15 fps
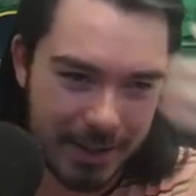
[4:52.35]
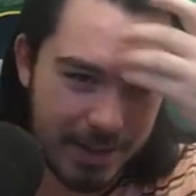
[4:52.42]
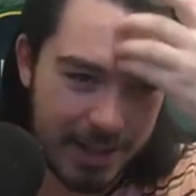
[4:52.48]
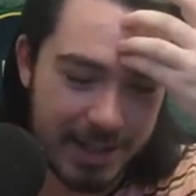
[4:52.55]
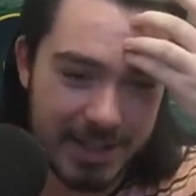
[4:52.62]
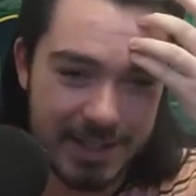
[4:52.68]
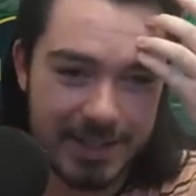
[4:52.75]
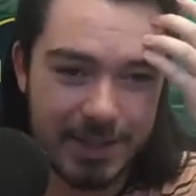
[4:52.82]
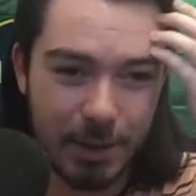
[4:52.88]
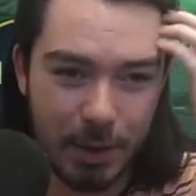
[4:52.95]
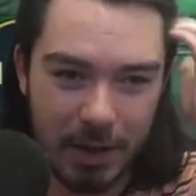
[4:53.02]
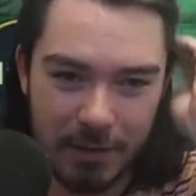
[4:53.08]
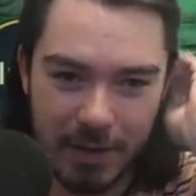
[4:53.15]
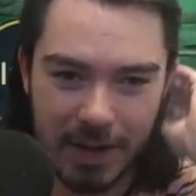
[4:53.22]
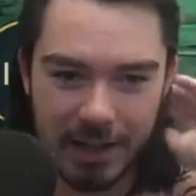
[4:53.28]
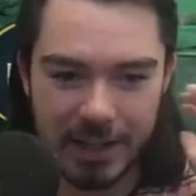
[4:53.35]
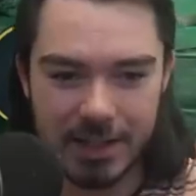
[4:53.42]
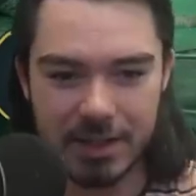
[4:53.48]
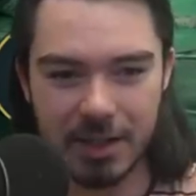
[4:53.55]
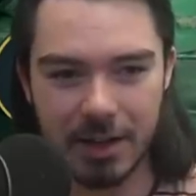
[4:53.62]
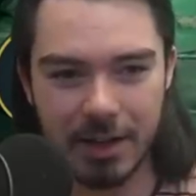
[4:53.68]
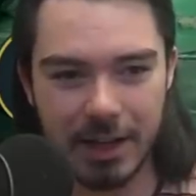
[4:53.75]
Right, this is totally fair.
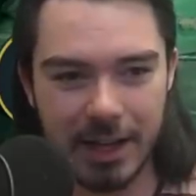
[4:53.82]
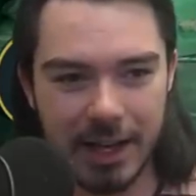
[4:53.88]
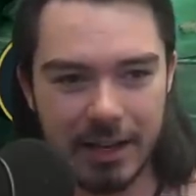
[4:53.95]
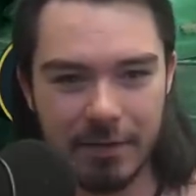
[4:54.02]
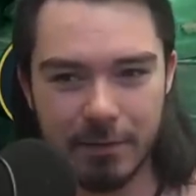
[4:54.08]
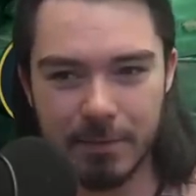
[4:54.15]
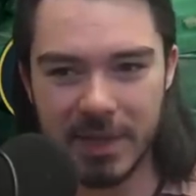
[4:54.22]
Let's target Head of